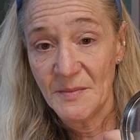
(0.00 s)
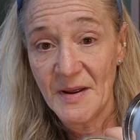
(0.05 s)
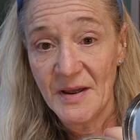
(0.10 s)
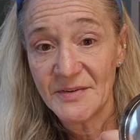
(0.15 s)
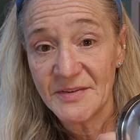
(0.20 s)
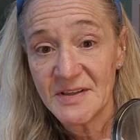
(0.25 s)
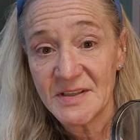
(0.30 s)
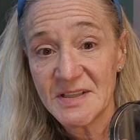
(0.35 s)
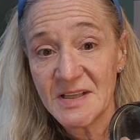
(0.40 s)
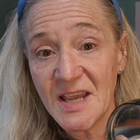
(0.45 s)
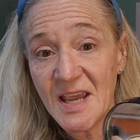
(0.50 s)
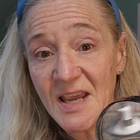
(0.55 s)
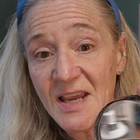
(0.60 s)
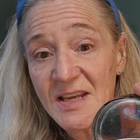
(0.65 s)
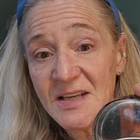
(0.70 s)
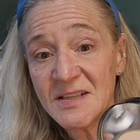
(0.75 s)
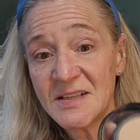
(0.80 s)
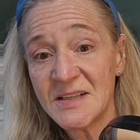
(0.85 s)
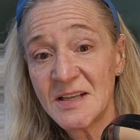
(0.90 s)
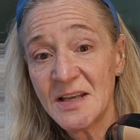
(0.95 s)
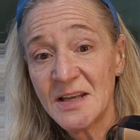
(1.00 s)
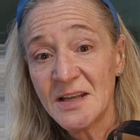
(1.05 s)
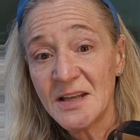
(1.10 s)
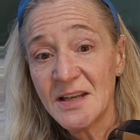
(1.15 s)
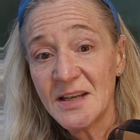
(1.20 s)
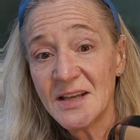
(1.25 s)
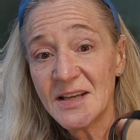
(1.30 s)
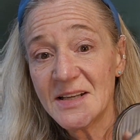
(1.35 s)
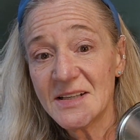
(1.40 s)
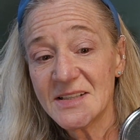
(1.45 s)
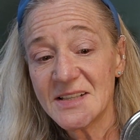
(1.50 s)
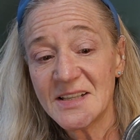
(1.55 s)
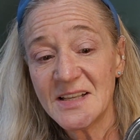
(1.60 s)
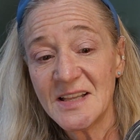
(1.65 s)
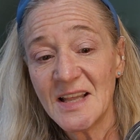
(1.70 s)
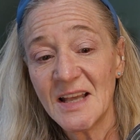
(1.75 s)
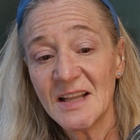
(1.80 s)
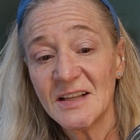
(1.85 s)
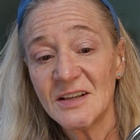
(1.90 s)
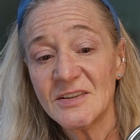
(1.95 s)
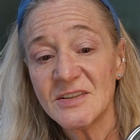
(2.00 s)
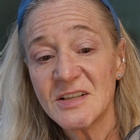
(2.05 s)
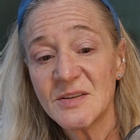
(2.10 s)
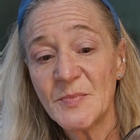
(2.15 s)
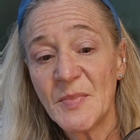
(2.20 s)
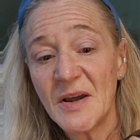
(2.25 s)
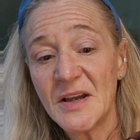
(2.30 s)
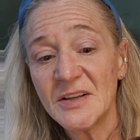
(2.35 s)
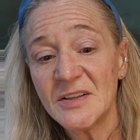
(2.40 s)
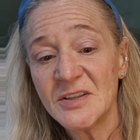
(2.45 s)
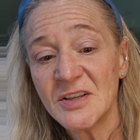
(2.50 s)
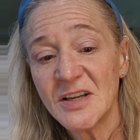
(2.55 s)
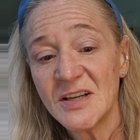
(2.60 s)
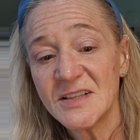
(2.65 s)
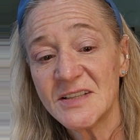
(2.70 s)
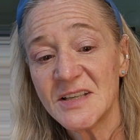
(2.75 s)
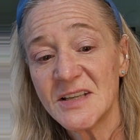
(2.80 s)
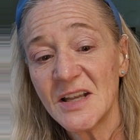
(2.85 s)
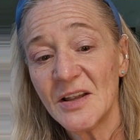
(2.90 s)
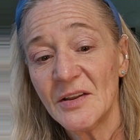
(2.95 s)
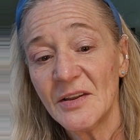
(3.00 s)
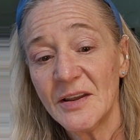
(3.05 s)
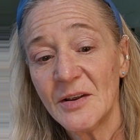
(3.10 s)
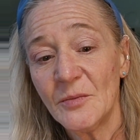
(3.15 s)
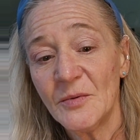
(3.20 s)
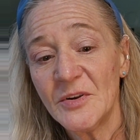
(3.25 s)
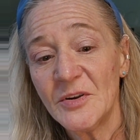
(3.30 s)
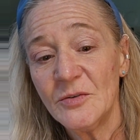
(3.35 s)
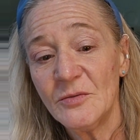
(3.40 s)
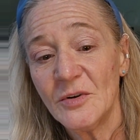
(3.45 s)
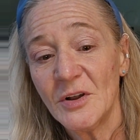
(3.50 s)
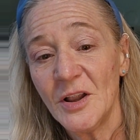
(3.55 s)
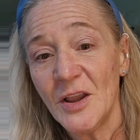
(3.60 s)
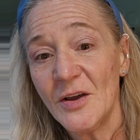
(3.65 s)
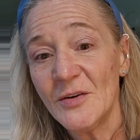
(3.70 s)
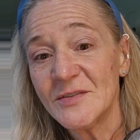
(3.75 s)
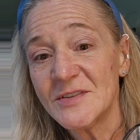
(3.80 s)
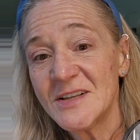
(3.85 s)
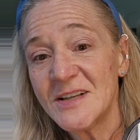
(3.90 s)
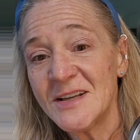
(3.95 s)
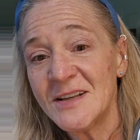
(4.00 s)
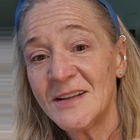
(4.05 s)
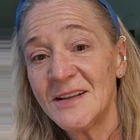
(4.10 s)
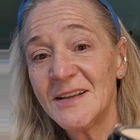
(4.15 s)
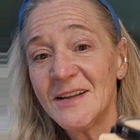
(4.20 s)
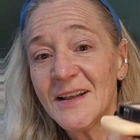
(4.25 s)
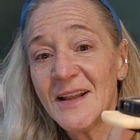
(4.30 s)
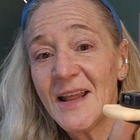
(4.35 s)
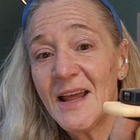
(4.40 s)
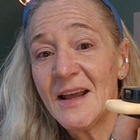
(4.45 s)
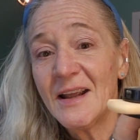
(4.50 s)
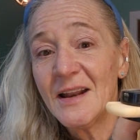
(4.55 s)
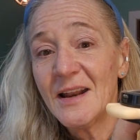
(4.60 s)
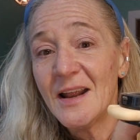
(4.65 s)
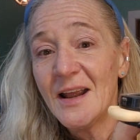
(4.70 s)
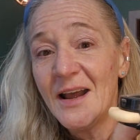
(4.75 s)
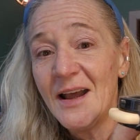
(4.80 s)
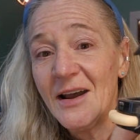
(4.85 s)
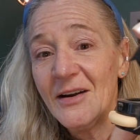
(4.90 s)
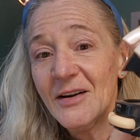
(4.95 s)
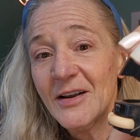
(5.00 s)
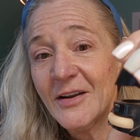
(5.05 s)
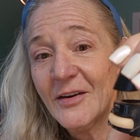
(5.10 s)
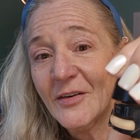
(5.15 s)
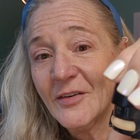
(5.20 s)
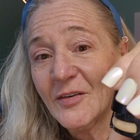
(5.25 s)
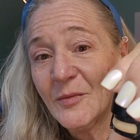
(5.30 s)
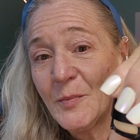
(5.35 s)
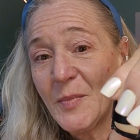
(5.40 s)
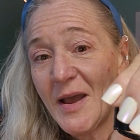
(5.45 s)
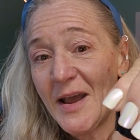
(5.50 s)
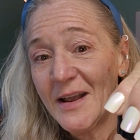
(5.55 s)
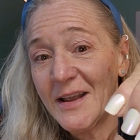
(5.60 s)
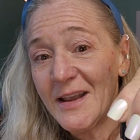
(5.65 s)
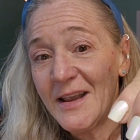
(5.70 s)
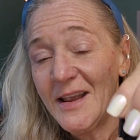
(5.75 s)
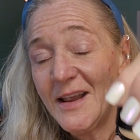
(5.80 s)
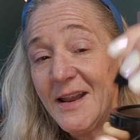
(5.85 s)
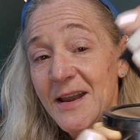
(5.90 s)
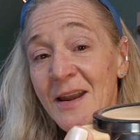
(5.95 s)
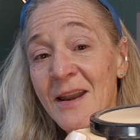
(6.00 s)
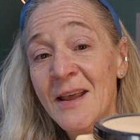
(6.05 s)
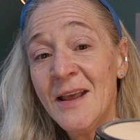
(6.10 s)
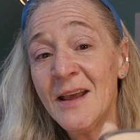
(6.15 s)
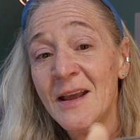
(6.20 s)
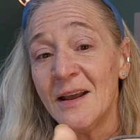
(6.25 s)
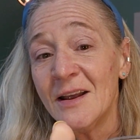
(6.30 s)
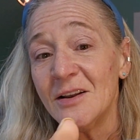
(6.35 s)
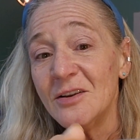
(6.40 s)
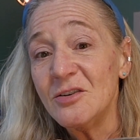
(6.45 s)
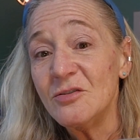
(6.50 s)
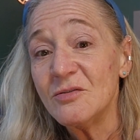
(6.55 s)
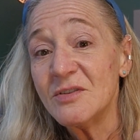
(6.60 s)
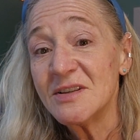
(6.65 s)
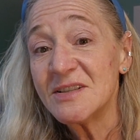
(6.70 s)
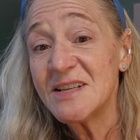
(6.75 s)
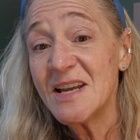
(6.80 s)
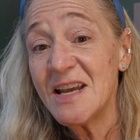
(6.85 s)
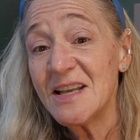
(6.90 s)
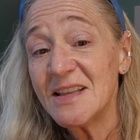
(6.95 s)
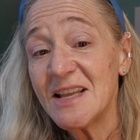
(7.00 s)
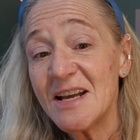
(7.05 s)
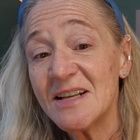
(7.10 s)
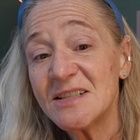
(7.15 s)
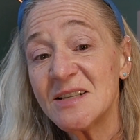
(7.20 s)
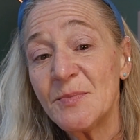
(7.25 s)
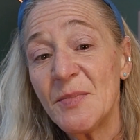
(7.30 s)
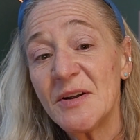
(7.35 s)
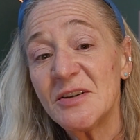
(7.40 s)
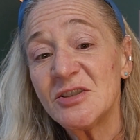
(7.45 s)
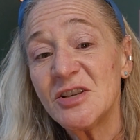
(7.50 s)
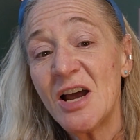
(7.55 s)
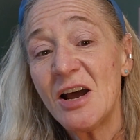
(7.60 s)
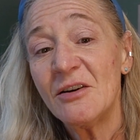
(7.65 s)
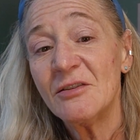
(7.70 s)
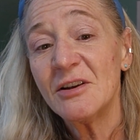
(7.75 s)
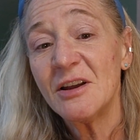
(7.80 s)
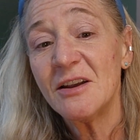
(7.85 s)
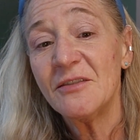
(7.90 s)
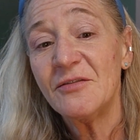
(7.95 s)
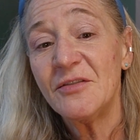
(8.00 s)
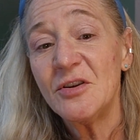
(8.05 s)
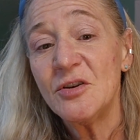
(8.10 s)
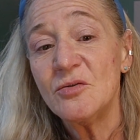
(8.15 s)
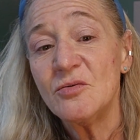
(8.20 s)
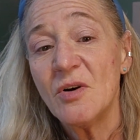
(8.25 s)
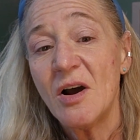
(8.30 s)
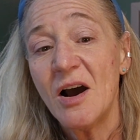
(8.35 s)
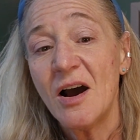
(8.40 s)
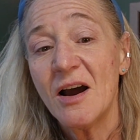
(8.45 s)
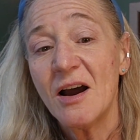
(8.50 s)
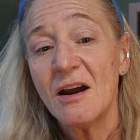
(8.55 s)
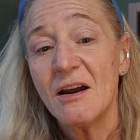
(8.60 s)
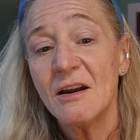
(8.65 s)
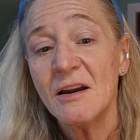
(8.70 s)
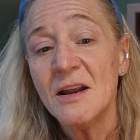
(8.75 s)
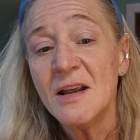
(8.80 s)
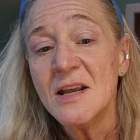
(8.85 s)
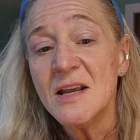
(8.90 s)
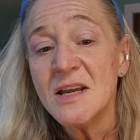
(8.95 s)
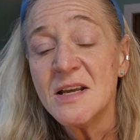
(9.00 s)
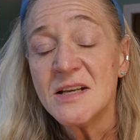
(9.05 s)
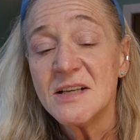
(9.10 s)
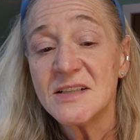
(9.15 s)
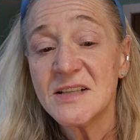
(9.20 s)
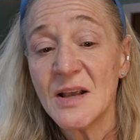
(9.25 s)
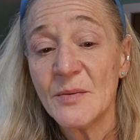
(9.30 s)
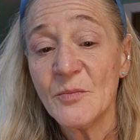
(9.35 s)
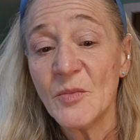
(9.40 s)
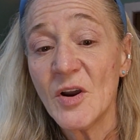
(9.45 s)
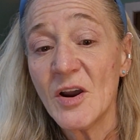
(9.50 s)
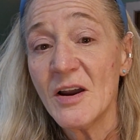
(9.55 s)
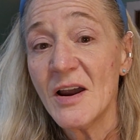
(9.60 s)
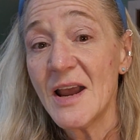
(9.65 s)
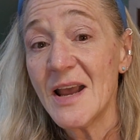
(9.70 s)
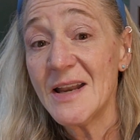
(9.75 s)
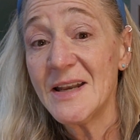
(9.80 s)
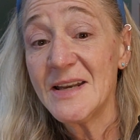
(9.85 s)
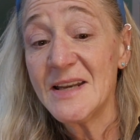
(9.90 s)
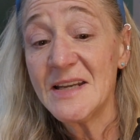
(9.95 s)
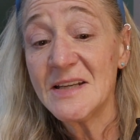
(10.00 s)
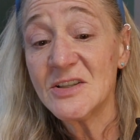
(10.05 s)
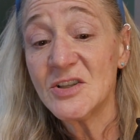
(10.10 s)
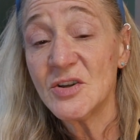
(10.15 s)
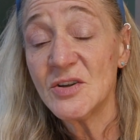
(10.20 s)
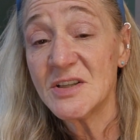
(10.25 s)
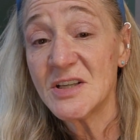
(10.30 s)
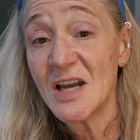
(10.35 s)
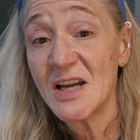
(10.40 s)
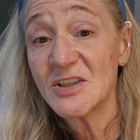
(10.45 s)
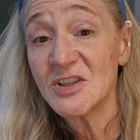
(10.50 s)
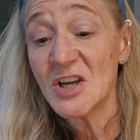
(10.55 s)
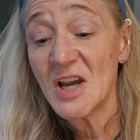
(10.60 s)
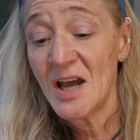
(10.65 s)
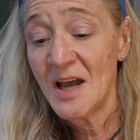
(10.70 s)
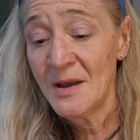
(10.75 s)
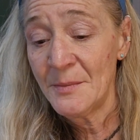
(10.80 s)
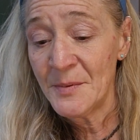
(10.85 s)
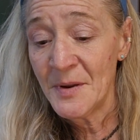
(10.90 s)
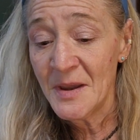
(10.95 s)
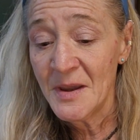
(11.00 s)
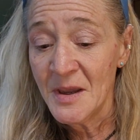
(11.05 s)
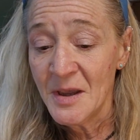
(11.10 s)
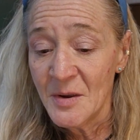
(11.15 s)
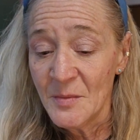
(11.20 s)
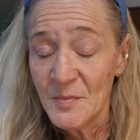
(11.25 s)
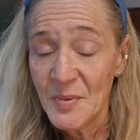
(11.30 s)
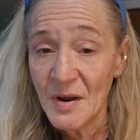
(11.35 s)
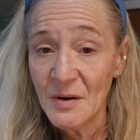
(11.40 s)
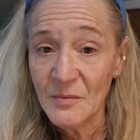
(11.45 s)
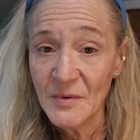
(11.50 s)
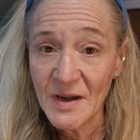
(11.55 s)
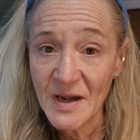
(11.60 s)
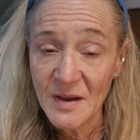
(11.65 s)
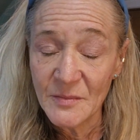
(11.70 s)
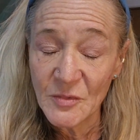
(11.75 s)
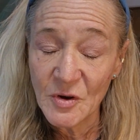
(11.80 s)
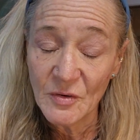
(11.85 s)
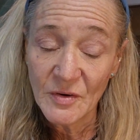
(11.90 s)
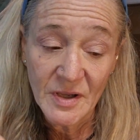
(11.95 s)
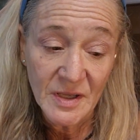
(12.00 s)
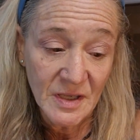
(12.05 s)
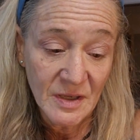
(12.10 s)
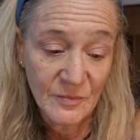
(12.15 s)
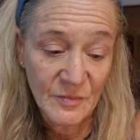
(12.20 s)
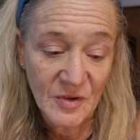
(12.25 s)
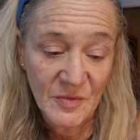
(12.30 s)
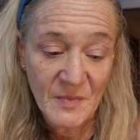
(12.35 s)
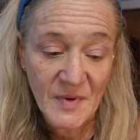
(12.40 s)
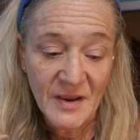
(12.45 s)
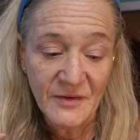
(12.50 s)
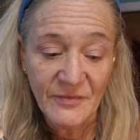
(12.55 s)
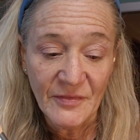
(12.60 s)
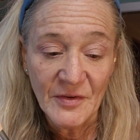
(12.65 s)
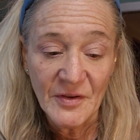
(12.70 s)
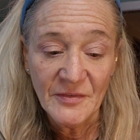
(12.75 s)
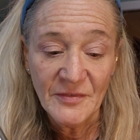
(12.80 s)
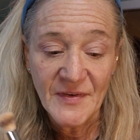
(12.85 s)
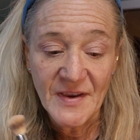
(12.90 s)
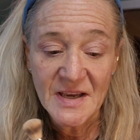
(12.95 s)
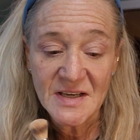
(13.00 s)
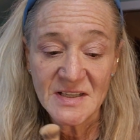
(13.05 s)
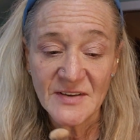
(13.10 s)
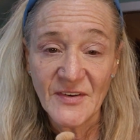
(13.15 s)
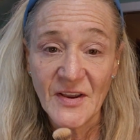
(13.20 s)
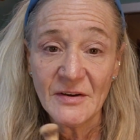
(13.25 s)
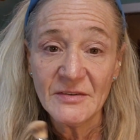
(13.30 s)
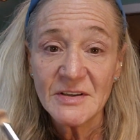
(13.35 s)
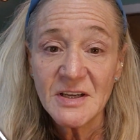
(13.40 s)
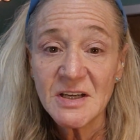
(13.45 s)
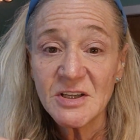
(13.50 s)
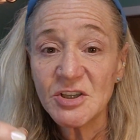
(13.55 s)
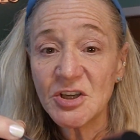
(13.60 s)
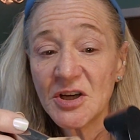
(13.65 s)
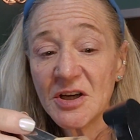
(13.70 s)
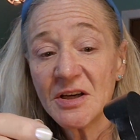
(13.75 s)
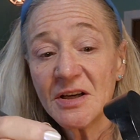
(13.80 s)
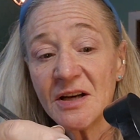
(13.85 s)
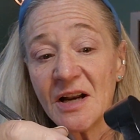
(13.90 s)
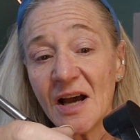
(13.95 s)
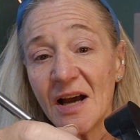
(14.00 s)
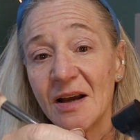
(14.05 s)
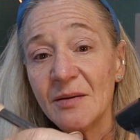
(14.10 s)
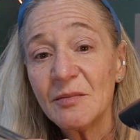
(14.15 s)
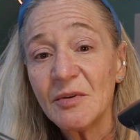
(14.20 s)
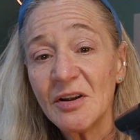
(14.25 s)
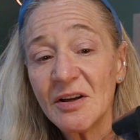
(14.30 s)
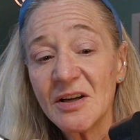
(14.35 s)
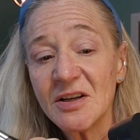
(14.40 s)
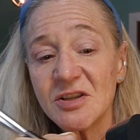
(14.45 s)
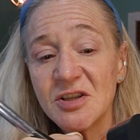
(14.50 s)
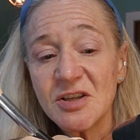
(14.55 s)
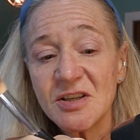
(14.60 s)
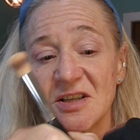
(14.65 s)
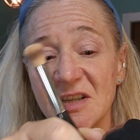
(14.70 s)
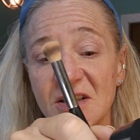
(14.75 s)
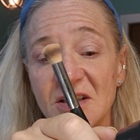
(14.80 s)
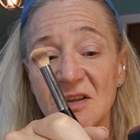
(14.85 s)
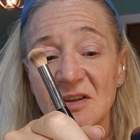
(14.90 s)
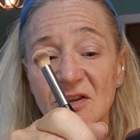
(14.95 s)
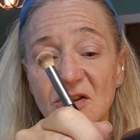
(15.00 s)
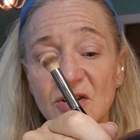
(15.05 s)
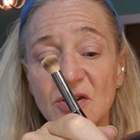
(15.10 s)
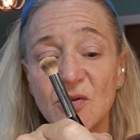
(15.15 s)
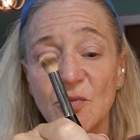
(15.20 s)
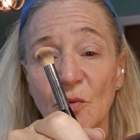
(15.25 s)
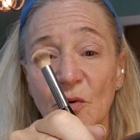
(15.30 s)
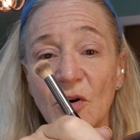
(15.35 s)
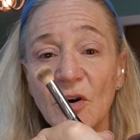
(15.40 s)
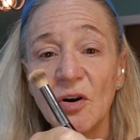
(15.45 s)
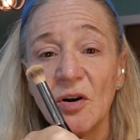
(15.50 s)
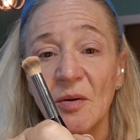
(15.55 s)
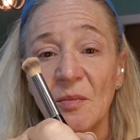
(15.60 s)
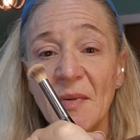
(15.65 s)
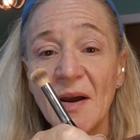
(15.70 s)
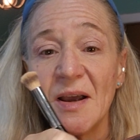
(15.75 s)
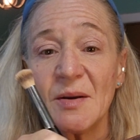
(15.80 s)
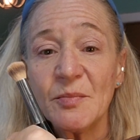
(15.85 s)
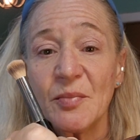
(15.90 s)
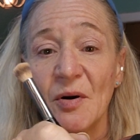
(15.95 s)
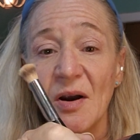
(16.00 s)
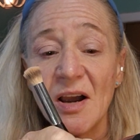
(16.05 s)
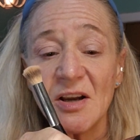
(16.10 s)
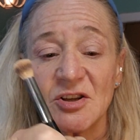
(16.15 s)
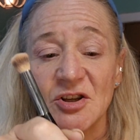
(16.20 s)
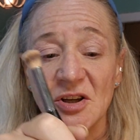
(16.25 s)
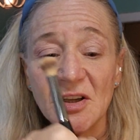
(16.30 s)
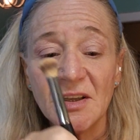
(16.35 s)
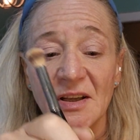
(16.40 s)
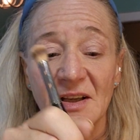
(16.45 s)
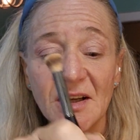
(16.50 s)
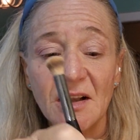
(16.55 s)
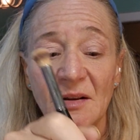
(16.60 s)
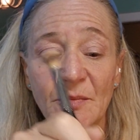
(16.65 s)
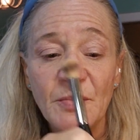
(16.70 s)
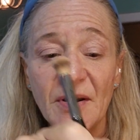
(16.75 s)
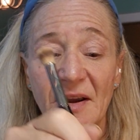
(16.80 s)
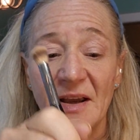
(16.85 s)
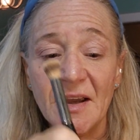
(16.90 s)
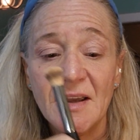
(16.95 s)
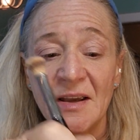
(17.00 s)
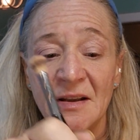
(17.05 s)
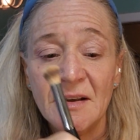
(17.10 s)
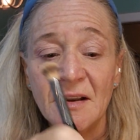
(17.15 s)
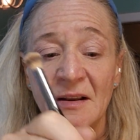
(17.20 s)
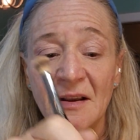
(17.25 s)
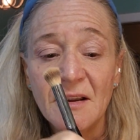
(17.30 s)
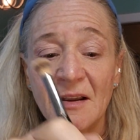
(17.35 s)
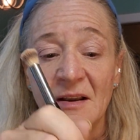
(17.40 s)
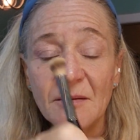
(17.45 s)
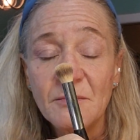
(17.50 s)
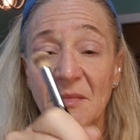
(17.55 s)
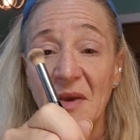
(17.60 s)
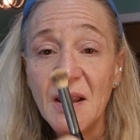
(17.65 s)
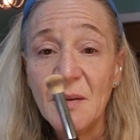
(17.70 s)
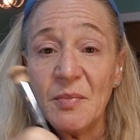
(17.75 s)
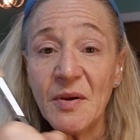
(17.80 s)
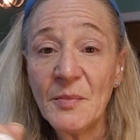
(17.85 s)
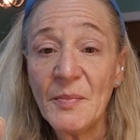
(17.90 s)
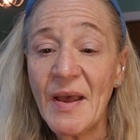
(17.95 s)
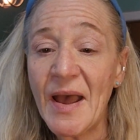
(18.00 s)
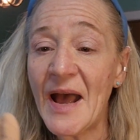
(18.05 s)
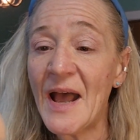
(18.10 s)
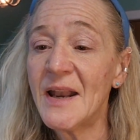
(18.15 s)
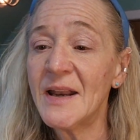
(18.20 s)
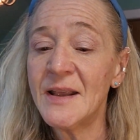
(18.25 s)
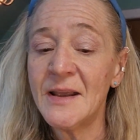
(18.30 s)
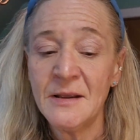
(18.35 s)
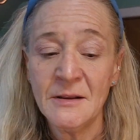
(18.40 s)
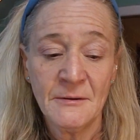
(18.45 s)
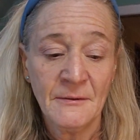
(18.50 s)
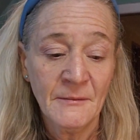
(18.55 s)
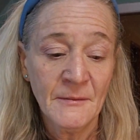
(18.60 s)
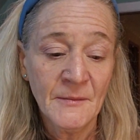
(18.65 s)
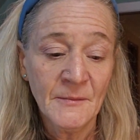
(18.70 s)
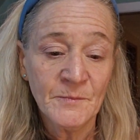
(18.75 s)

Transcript: about this case is, see that little sponge? It's like when you close it, look at that, how it goes back in. And you can take that sponge out if you are somewhere and need to touch up. But when I'm going in with my full face foundation, I'm going to just swirl my brush a little bit, maybe pat it.